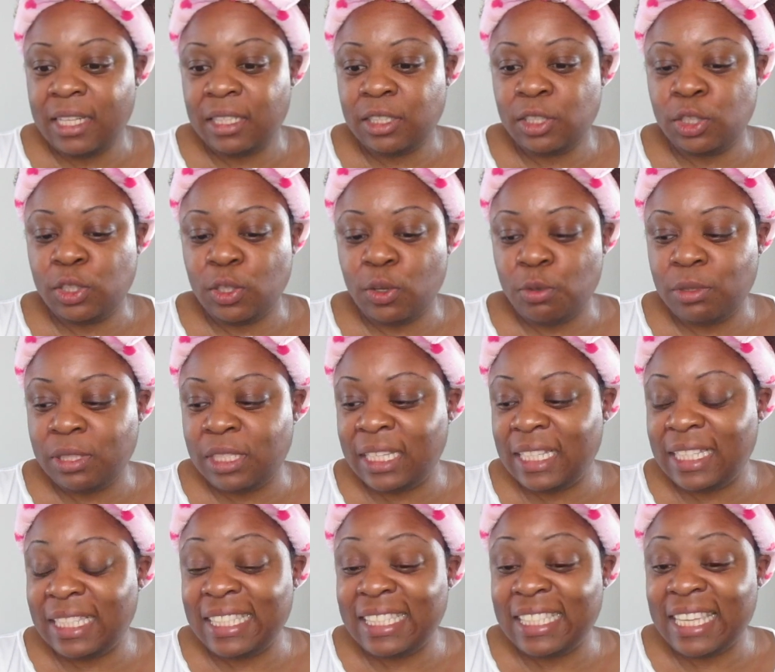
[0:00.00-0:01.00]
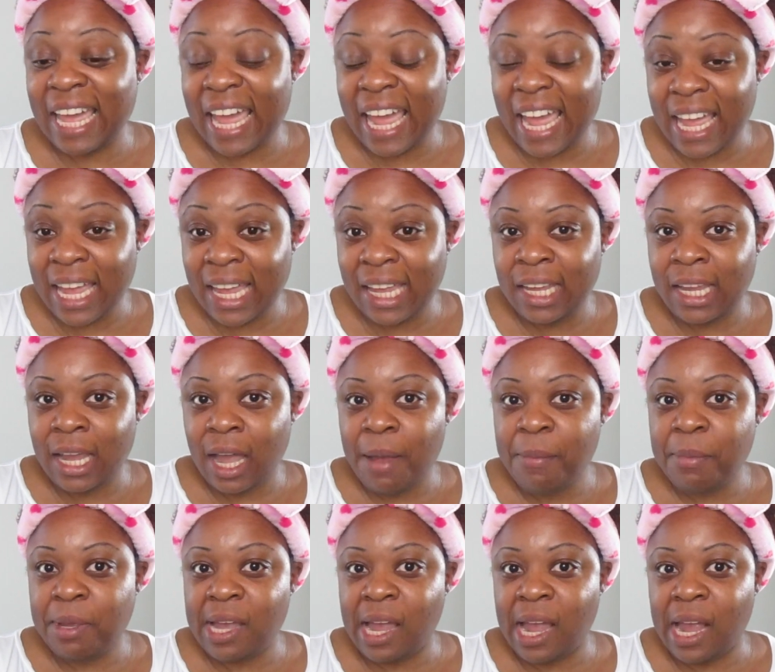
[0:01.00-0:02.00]
So today I'm
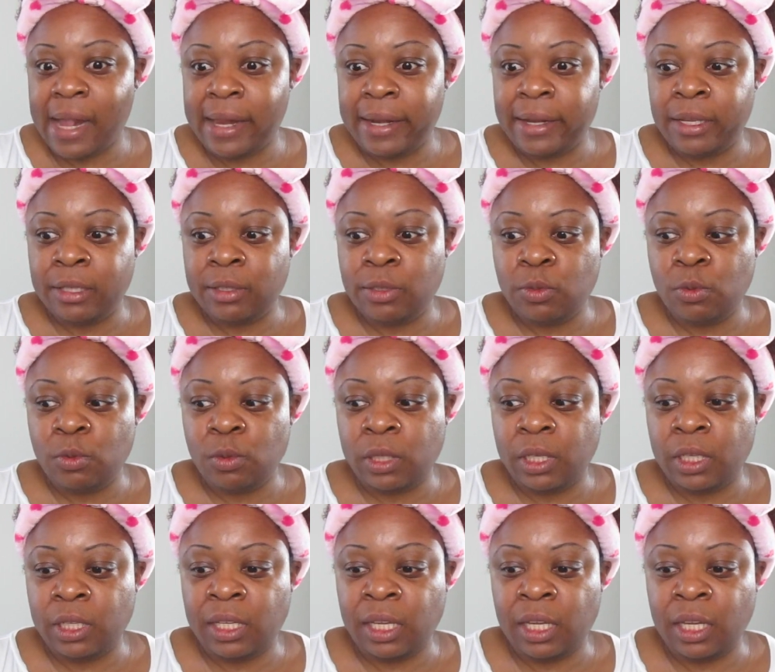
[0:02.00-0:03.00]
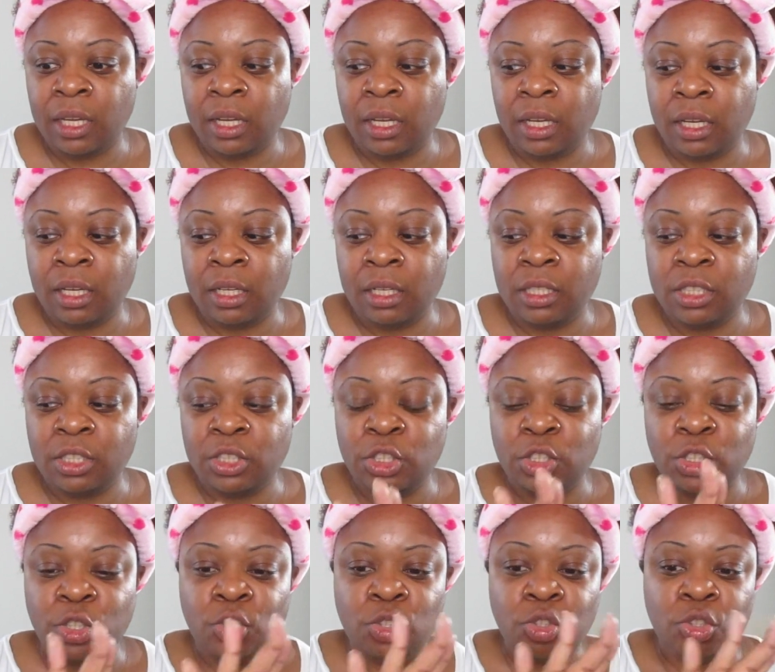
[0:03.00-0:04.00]
kind of doing a
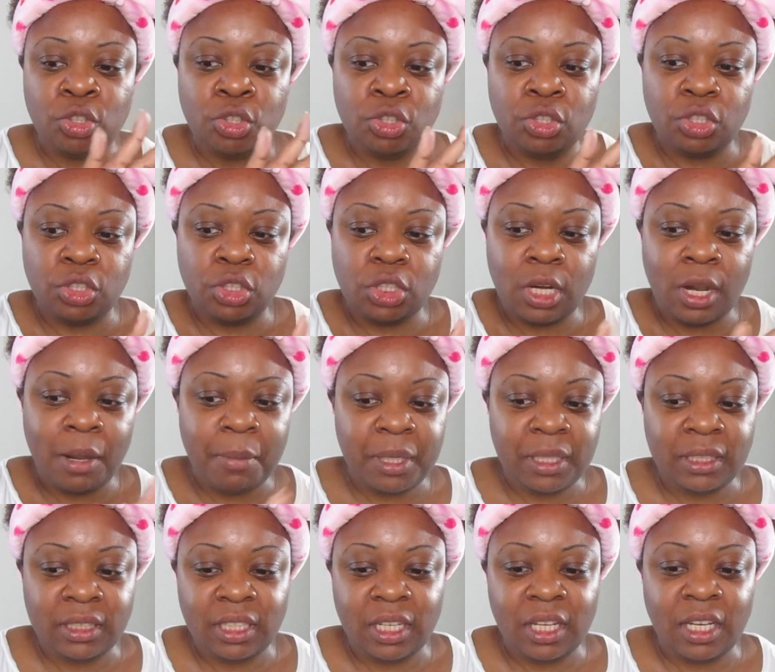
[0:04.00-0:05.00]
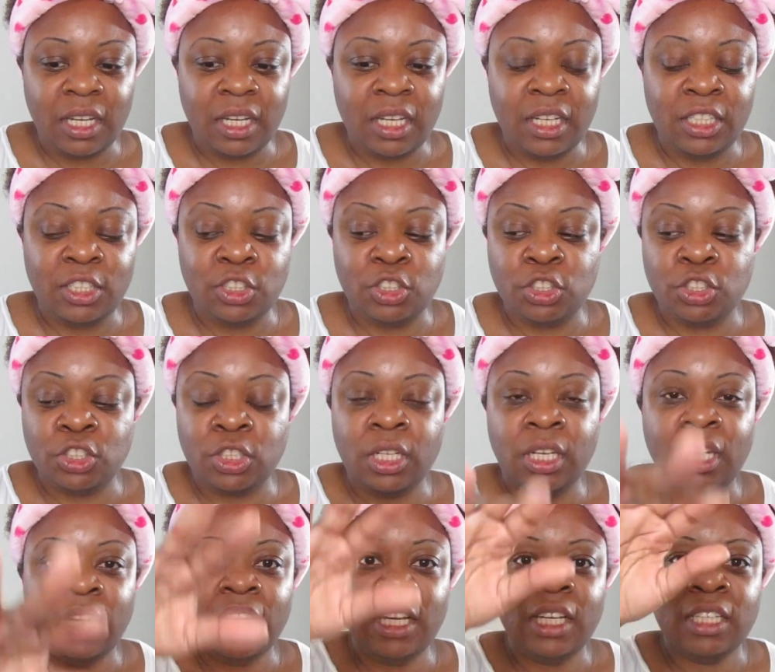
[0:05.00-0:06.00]
shop my stash
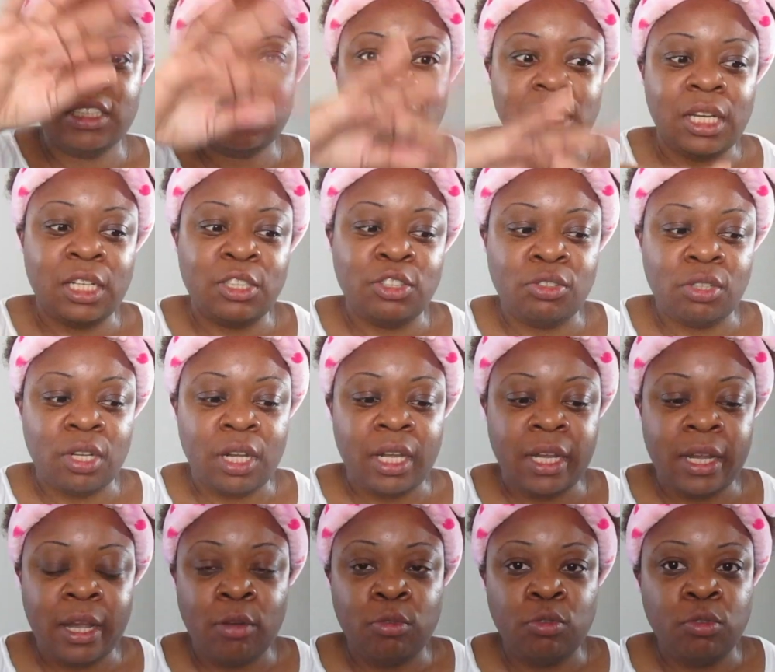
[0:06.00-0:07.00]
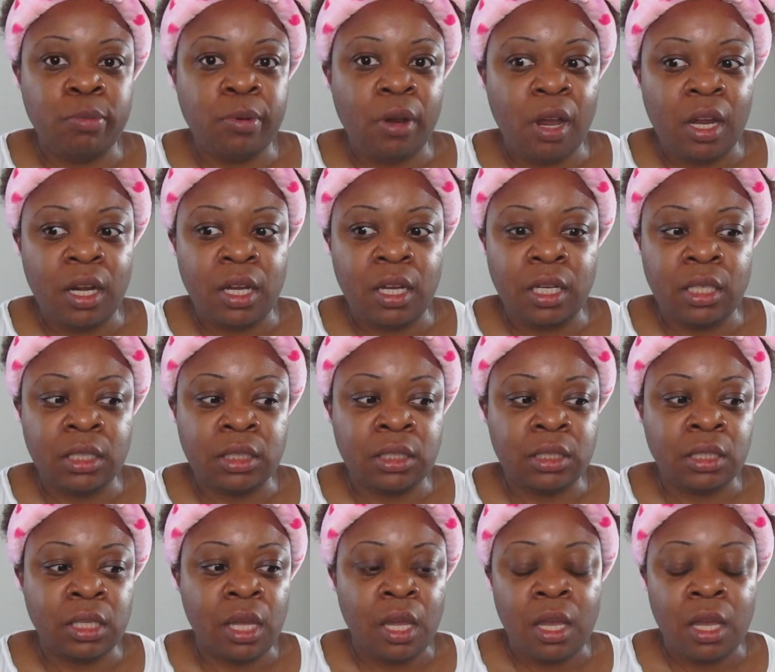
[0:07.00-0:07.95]
slash trying out new products.